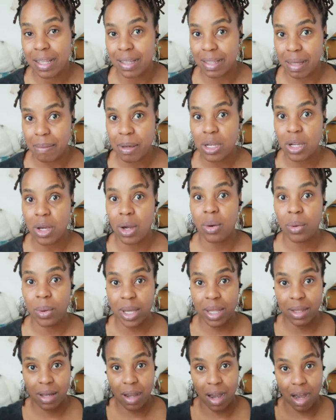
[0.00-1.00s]
let me know
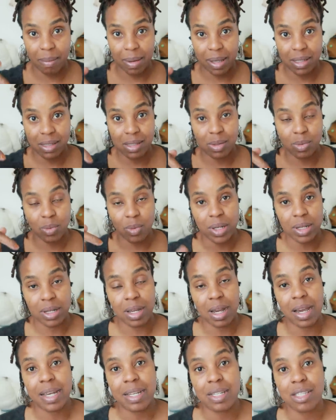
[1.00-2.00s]
in the comments what
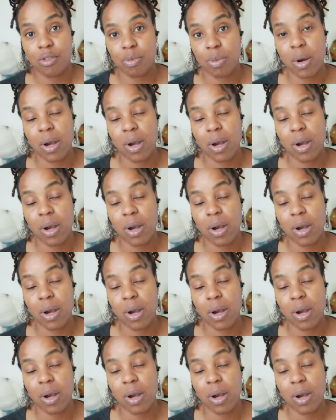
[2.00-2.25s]
kinds of